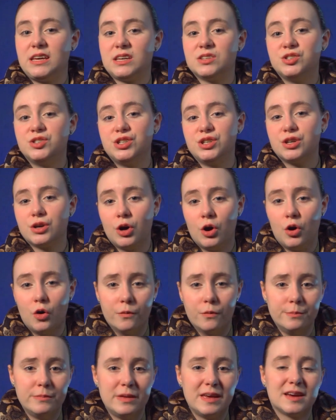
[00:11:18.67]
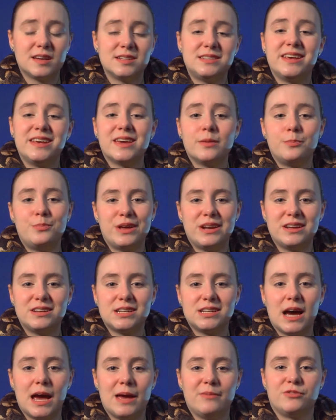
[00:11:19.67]
into your home, it could take a bit of
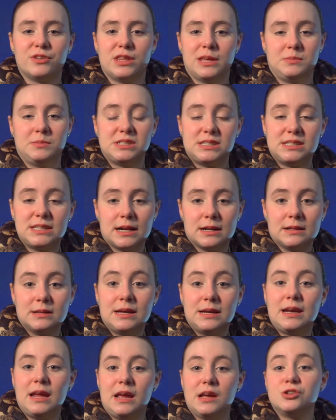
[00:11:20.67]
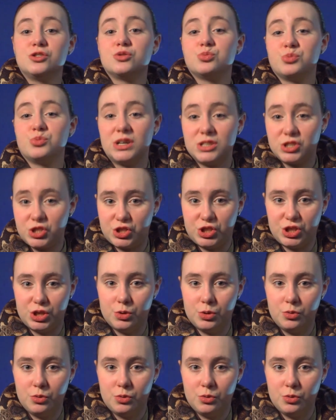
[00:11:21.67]
time for them to settle in and trust you.